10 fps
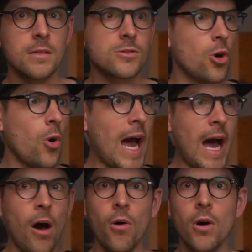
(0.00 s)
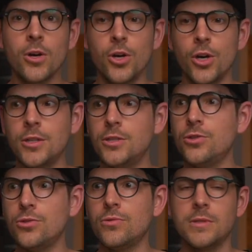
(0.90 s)
So how could
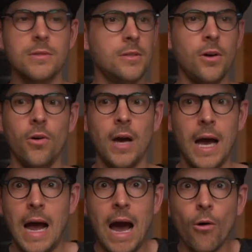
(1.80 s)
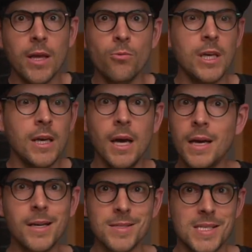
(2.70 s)
you, you know, how can we
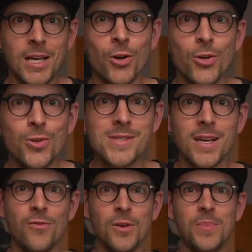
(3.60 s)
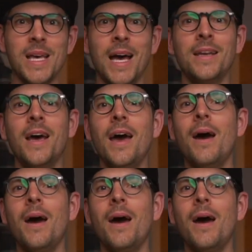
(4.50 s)
consider using a V P N?